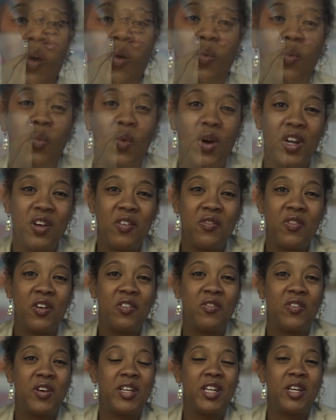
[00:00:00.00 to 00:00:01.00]
One of our
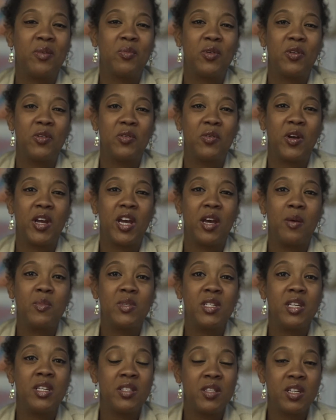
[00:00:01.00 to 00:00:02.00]
funding
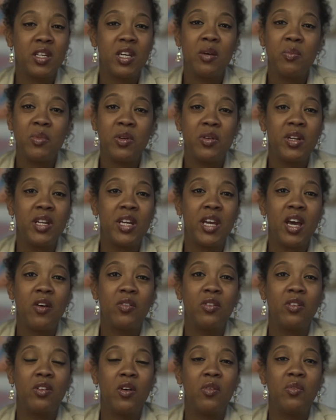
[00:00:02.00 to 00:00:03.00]
programs is the Community
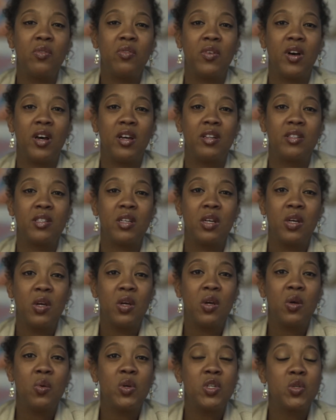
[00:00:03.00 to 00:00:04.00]
Health Loan Fund,
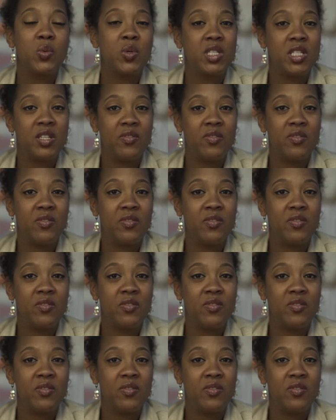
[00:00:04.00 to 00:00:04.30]
which was